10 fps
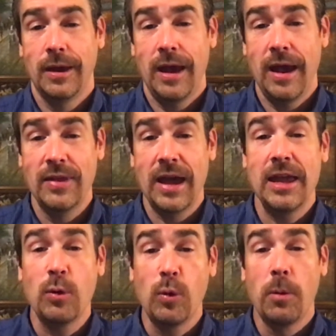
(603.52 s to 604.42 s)
and that
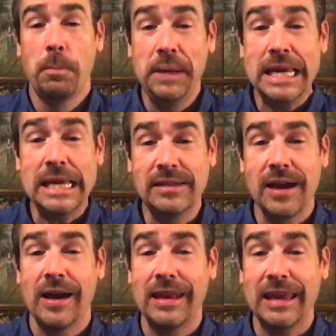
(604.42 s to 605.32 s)
it will be
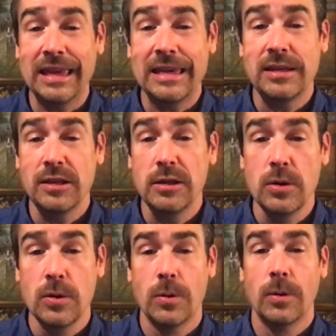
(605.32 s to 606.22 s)
done in
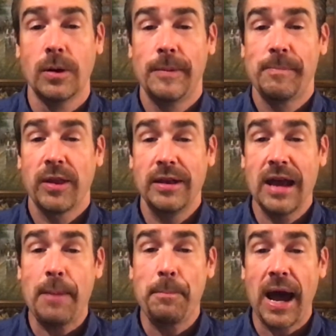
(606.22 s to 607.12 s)
you,
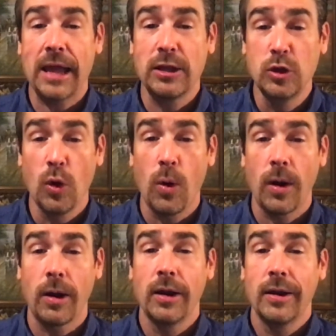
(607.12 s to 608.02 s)
not by
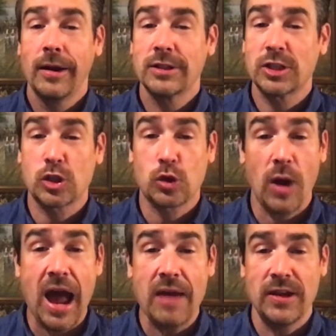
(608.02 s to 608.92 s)
your
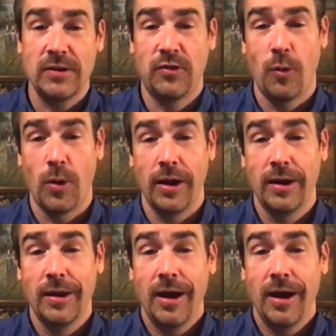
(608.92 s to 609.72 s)
striving for it.